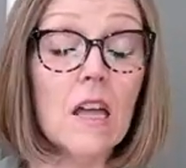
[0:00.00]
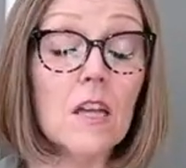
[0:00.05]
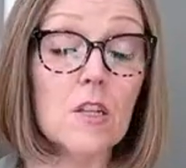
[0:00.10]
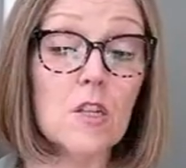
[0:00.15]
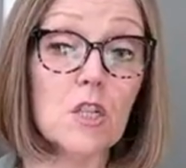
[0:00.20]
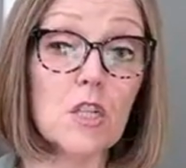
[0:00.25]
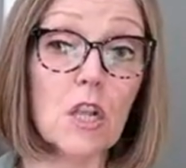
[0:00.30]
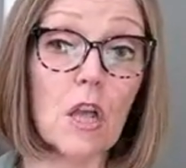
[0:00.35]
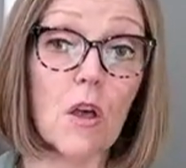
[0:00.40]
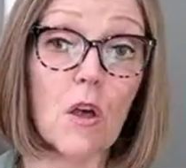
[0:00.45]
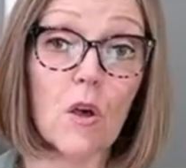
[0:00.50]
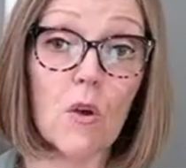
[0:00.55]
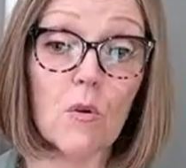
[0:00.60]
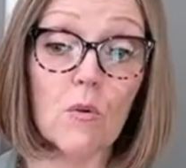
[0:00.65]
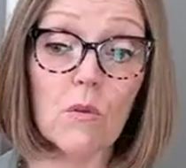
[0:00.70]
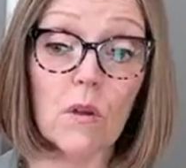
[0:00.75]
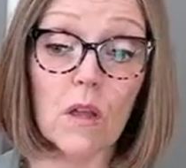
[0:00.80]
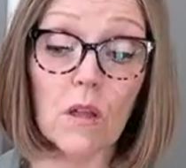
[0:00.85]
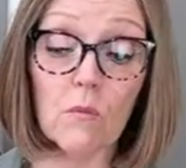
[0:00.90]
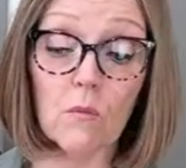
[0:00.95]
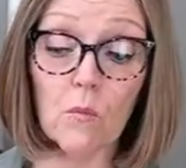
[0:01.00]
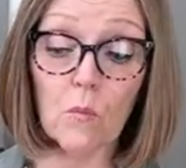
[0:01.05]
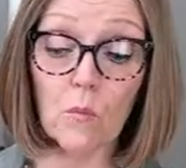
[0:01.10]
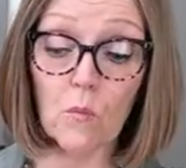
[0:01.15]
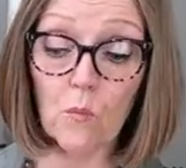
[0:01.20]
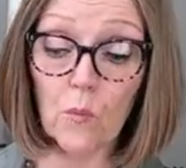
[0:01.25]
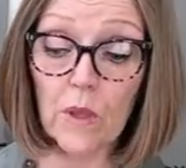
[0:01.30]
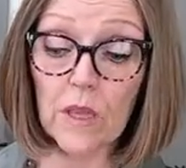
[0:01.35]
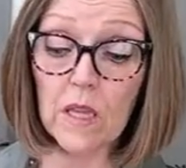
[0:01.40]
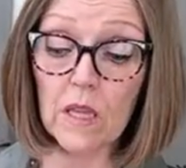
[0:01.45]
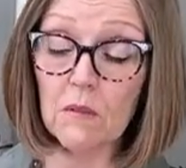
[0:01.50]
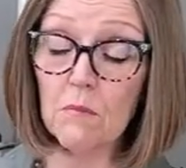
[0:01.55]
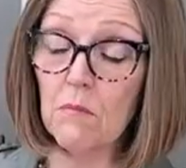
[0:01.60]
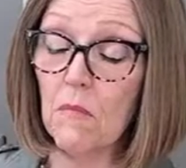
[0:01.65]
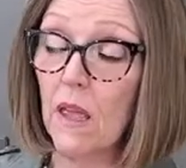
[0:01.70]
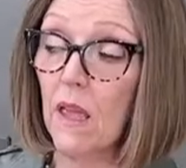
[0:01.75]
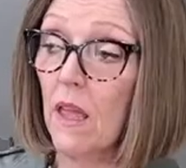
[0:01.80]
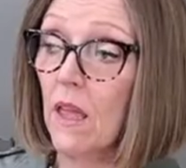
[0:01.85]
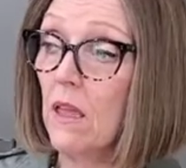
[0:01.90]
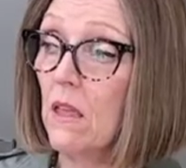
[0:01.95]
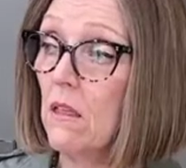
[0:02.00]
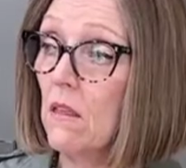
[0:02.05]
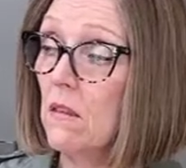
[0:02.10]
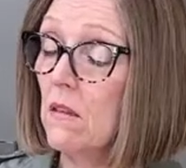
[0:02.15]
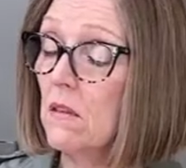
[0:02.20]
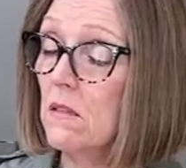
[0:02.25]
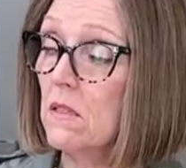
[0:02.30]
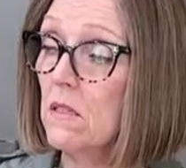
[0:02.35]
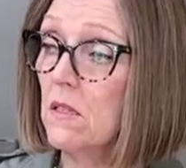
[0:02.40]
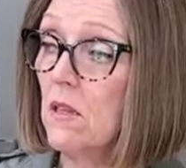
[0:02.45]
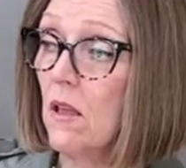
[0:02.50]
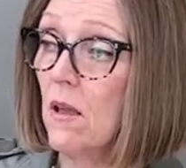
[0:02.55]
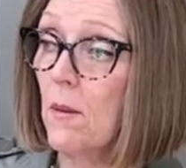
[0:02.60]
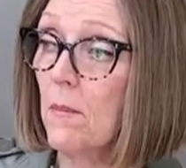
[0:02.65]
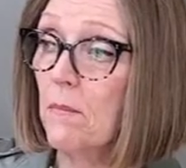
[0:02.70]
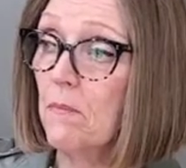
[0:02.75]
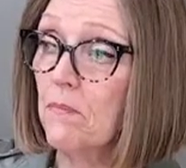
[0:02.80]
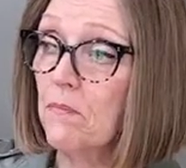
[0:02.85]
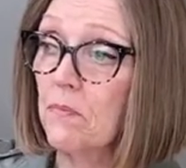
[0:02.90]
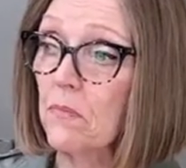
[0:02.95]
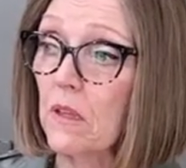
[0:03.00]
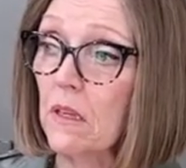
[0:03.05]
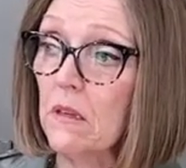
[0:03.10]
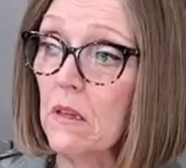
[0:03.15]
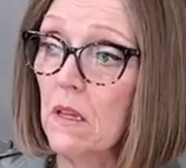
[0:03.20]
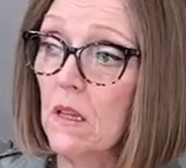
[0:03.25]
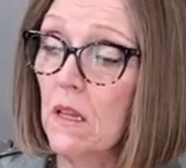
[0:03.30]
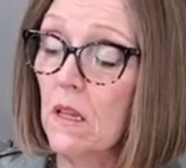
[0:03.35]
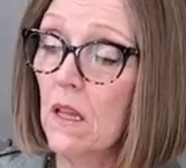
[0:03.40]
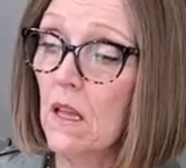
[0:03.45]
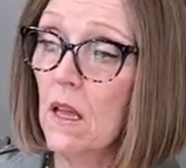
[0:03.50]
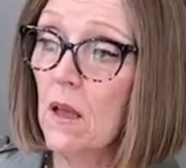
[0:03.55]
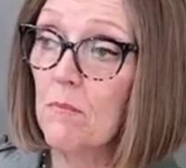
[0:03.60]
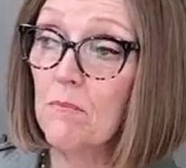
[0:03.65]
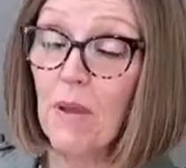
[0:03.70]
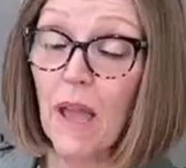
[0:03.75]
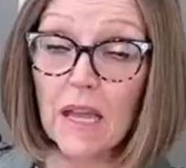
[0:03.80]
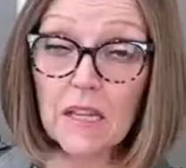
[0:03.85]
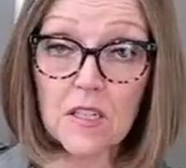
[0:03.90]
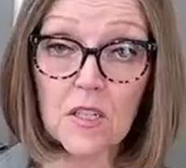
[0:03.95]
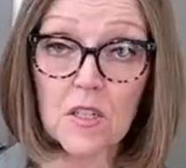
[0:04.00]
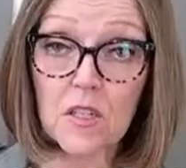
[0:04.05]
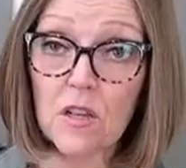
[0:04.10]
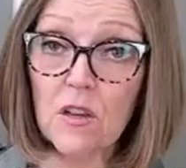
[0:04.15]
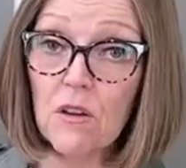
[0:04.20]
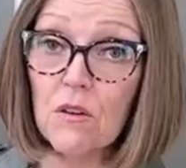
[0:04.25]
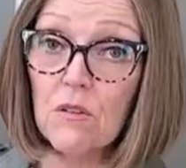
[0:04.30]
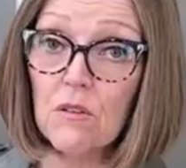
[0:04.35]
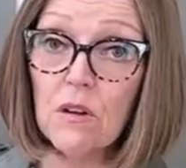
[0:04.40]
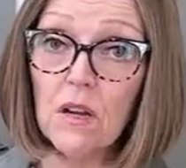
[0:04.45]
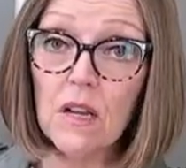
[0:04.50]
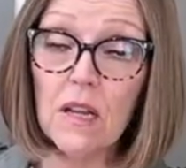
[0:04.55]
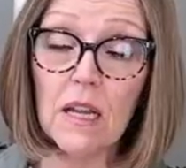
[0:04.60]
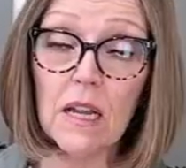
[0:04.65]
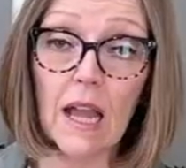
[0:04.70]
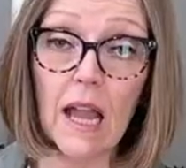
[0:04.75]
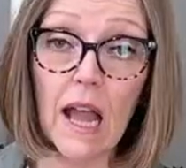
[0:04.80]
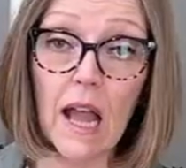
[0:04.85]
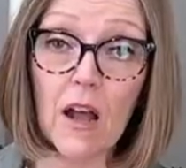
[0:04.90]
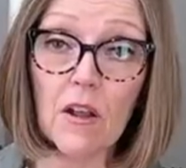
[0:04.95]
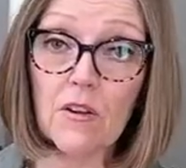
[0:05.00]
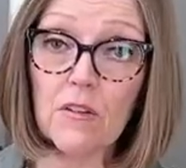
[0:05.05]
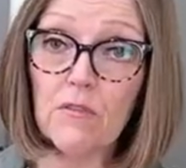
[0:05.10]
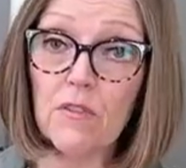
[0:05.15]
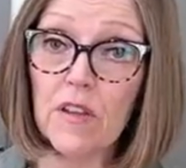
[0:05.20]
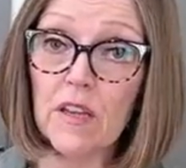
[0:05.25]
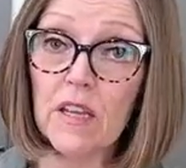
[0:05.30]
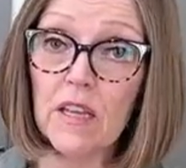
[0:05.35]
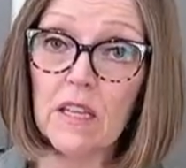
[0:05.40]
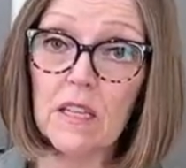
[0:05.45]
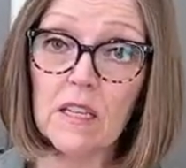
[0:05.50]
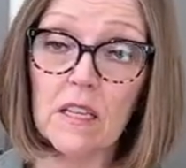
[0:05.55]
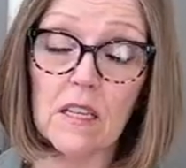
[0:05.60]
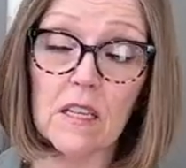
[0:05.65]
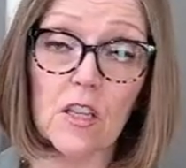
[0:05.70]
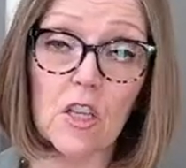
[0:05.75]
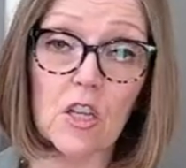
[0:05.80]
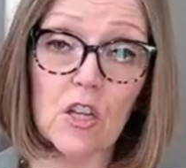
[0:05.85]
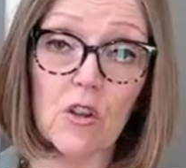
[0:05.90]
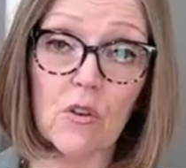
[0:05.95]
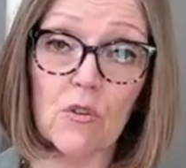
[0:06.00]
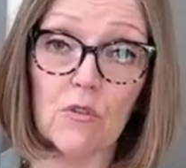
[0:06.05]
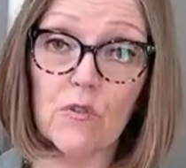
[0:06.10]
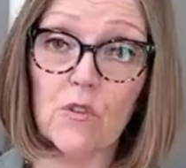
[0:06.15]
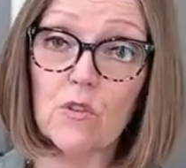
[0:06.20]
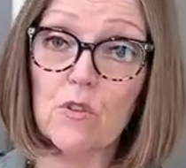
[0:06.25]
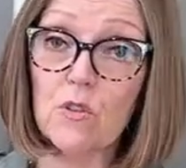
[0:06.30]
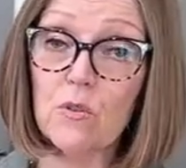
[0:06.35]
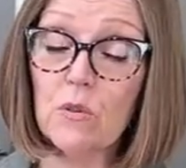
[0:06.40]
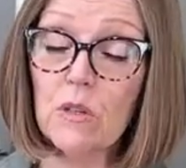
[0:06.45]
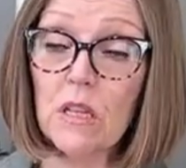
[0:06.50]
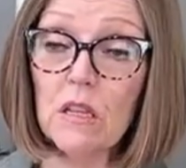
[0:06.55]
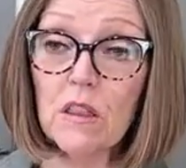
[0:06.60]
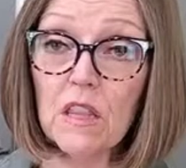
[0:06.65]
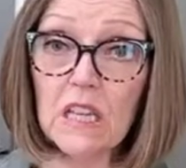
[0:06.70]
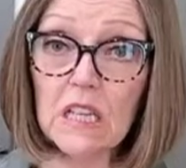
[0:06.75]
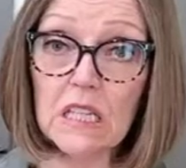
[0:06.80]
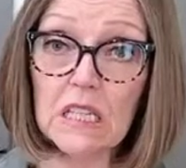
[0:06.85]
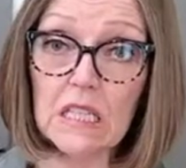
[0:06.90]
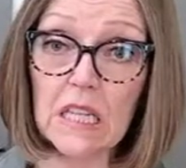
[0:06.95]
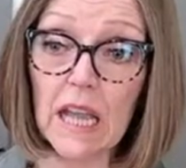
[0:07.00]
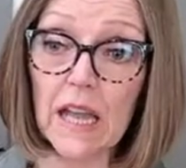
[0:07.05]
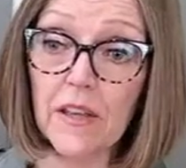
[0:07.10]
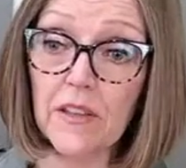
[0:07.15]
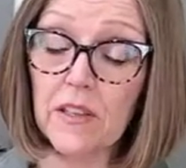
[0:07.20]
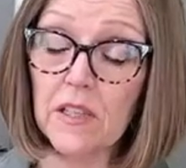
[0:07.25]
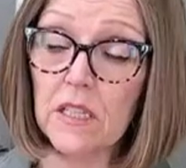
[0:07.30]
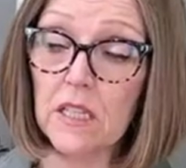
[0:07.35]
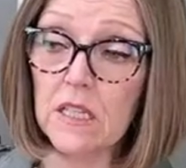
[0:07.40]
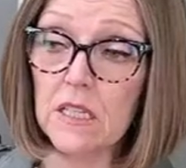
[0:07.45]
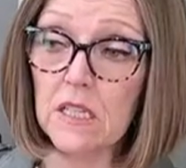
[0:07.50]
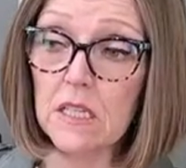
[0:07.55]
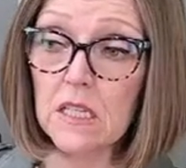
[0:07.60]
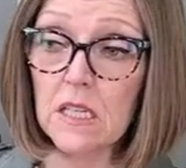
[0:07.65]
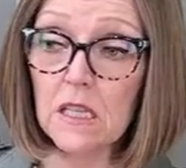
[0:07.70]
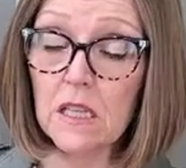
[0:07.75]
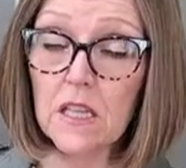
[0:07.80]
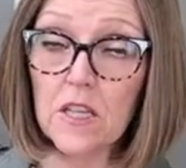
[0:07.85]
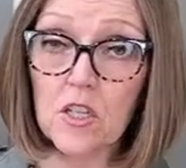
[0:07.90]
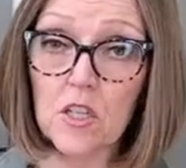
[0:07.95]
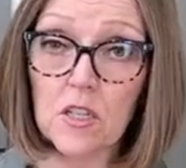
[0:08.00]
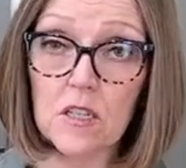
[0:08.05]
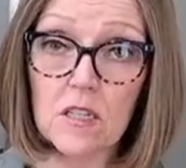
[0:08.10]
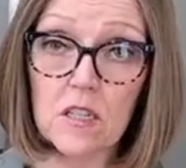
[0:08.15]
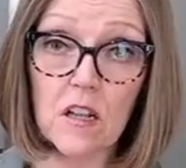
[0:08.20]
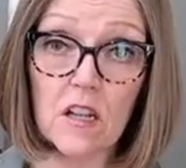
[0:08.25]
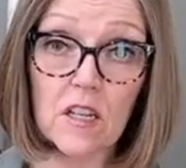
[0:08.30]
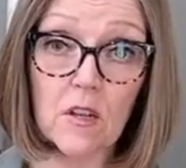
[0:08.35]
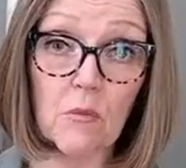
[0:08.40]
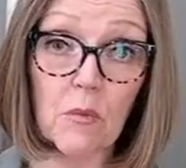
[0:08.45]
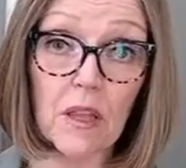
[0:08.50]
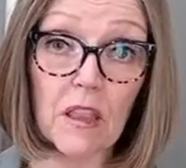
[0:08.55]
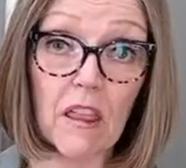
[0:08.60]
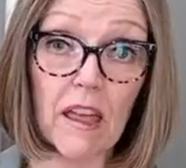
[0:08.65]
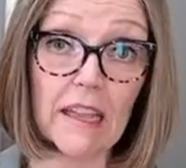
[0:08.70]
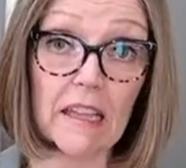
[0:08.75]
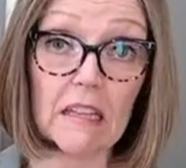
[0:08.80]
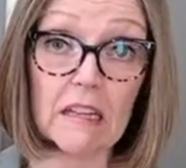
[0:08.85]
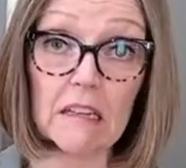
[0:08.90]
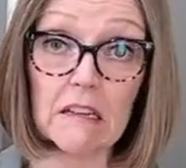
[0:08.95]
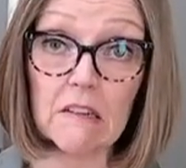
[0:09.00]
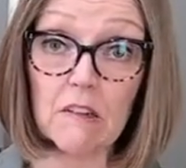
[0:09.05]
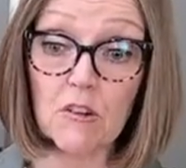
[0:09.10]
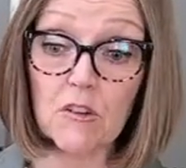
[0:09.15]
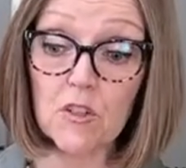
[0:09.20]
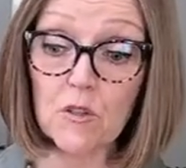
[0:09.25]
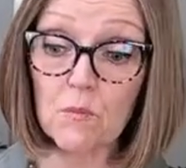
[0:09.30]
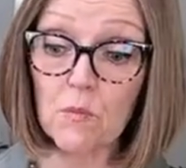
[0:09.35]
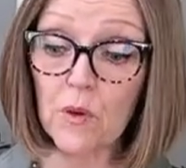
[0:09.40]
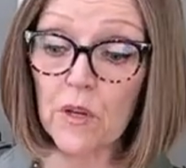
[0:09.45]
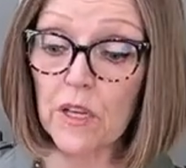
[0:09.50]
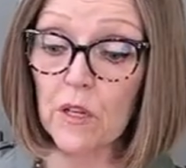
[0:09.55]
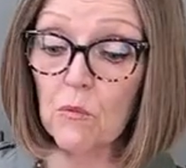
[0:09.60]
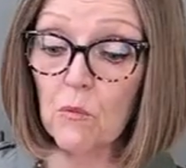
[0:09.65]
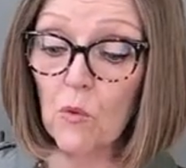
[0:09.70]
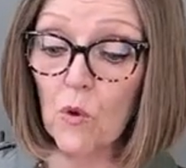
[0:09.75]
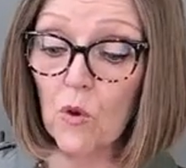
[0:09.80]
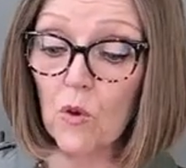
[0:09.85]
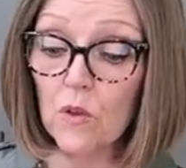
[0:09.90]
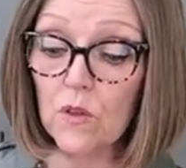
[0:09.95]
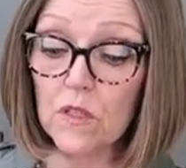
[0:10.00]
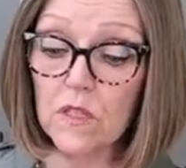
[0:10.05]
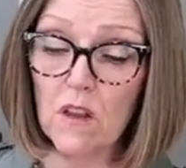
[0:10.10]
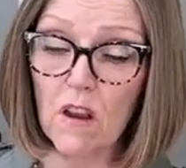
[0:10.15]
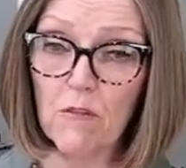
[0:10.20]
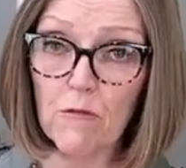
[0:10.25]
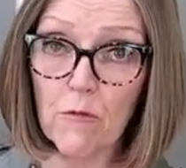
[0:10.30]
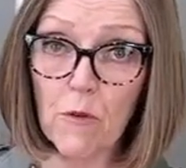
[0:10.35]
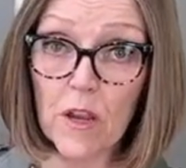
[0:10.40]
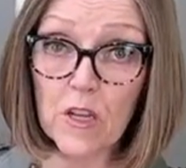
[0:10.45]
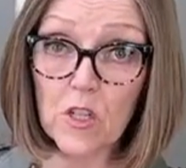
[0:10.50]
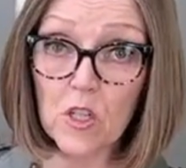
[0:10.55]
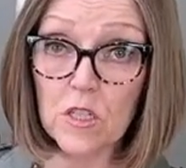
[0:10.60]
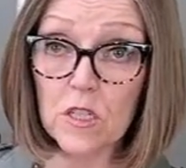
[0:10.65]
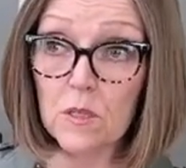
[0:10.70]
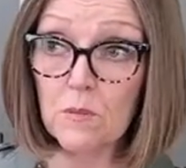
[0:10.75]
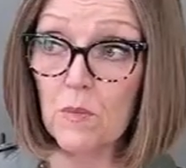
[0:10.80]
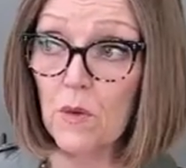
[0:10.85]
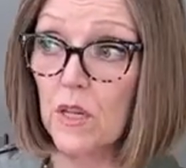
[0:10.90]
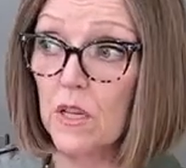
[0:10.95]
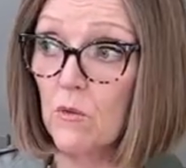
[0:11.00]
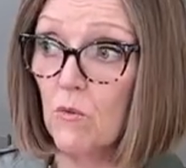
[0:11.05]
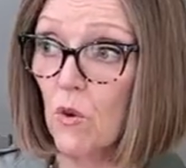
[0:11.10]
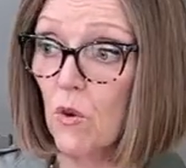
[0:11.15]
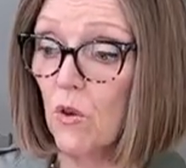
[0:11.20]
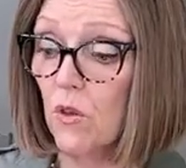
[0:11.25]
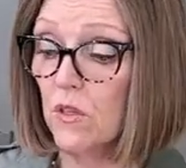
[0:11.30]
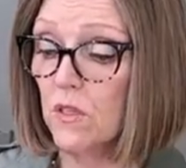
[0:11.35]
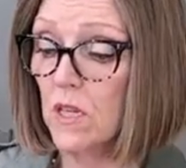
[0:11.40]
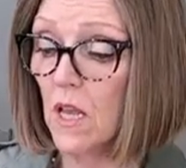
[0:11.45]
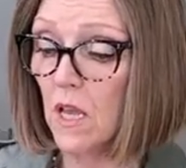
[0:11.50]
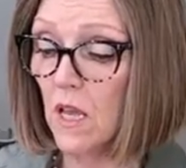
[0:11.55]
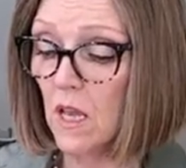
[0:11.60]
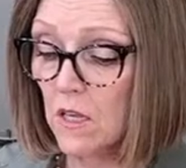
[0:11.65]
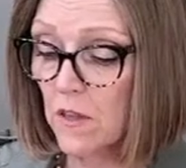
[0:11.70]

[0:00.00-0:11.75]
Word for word: So we can make some pesto out of it. You know, if you do anything Italian, it's delicious on it. We like it in our spring rolls, our fresh spring rolls.